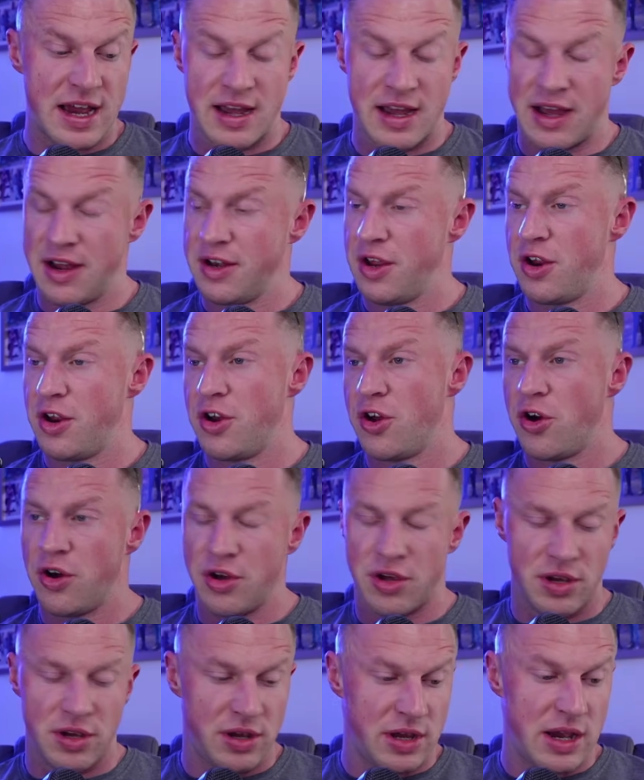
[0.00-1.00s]
and you're not
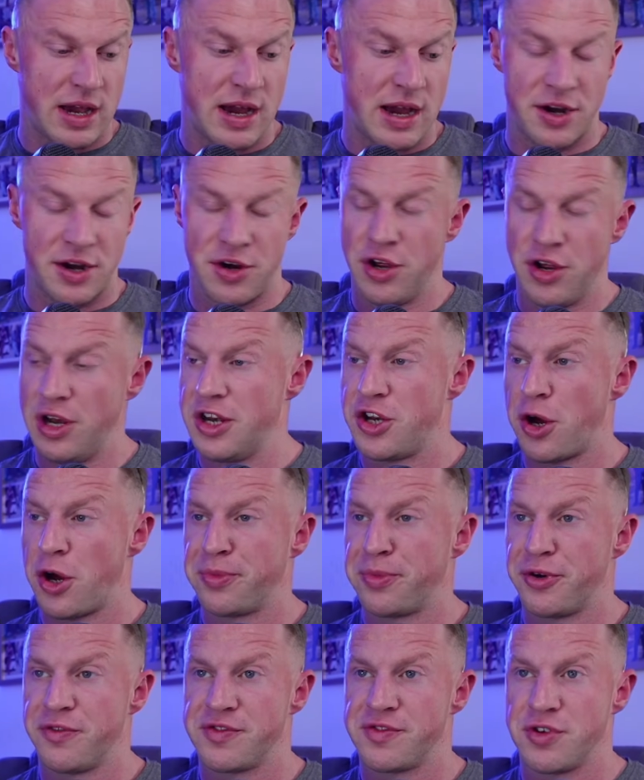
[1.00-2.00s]
an early adopter
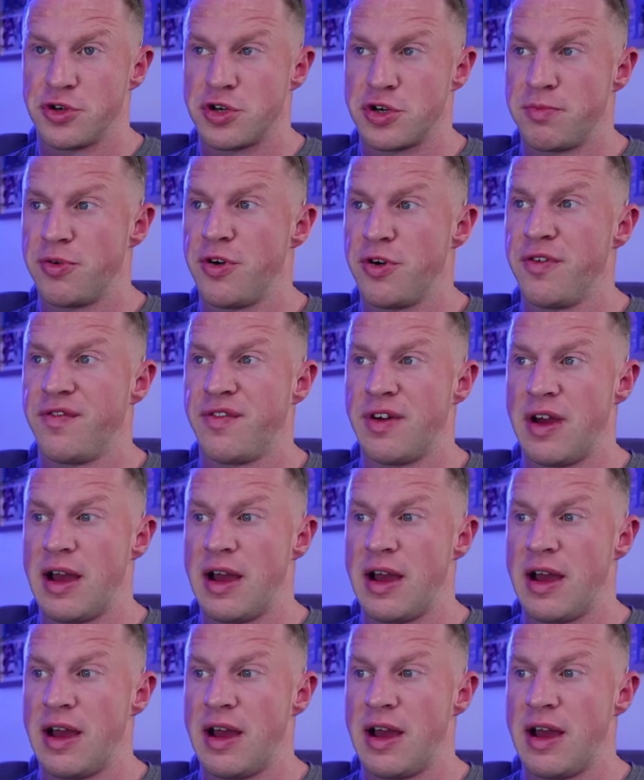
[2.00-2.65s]
of Social Proof,